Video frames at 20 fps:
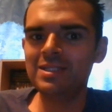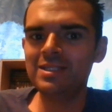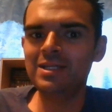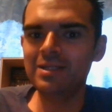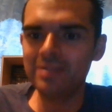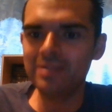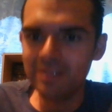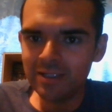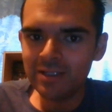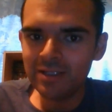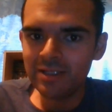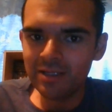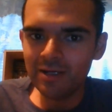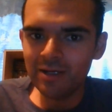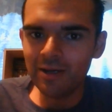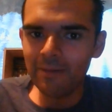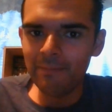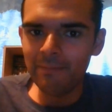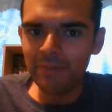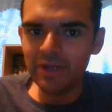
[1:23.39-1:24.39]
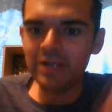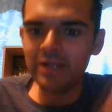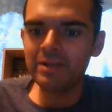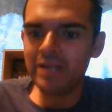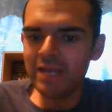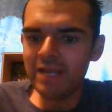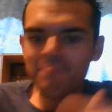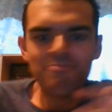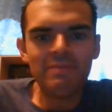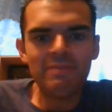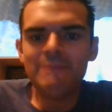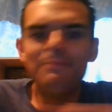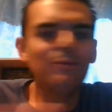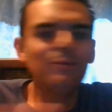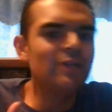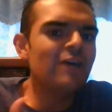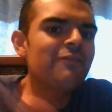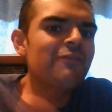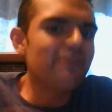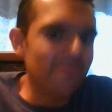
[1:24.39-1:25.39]
and but people
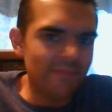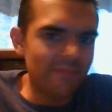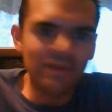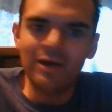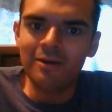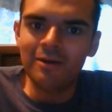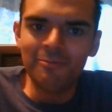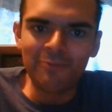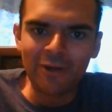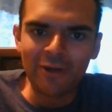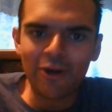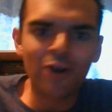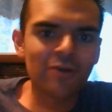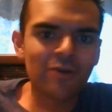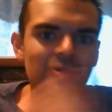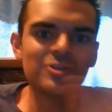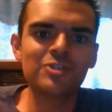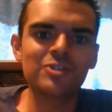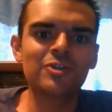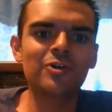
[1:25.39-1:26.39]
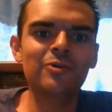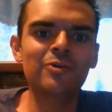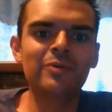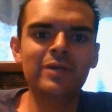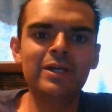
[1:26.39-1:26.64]
love him regardless though,